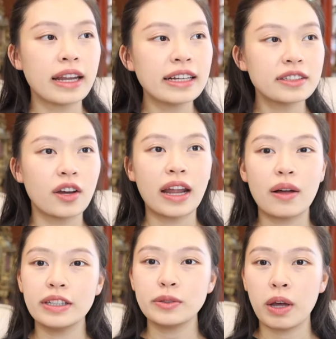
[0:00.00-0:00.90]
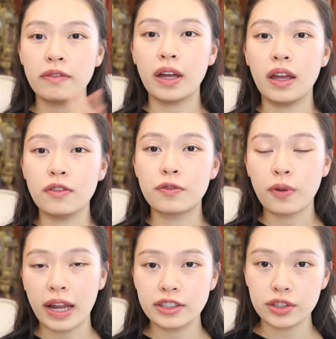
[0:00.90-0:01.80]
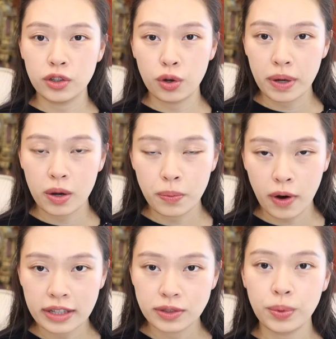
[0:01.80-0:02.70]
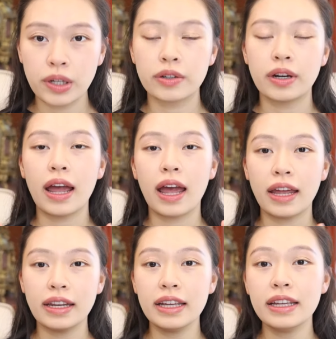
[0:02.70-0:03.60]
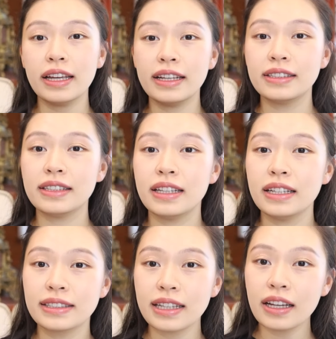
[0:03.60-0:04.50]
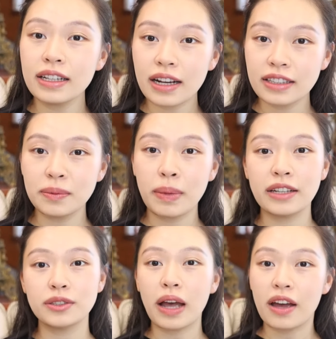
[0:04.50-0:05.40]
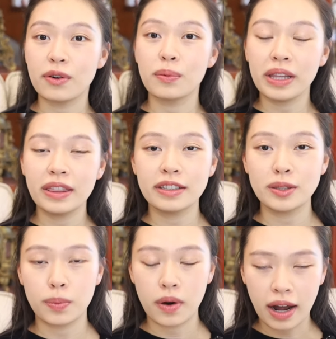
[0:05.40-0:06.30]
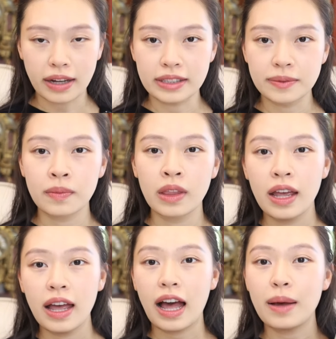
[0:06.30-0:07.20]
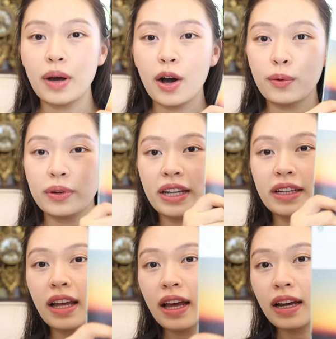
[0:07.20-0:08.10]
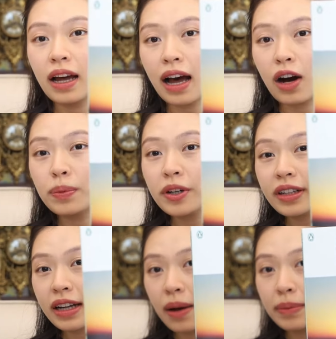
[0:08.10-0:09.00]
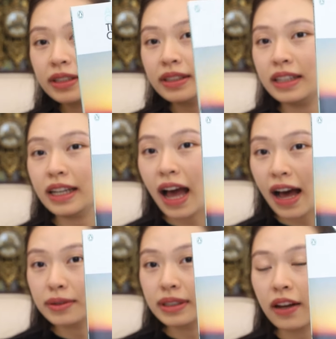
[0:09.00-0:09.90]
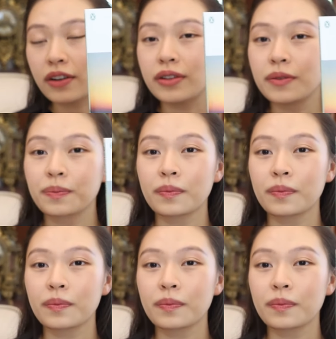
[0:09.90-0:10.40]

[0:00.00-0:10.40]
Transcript: Next on our list, we have a French Nobel Prize winner, and he is the second youngest man to ever win this prize. I'm holding Albert Camus, The Outsider.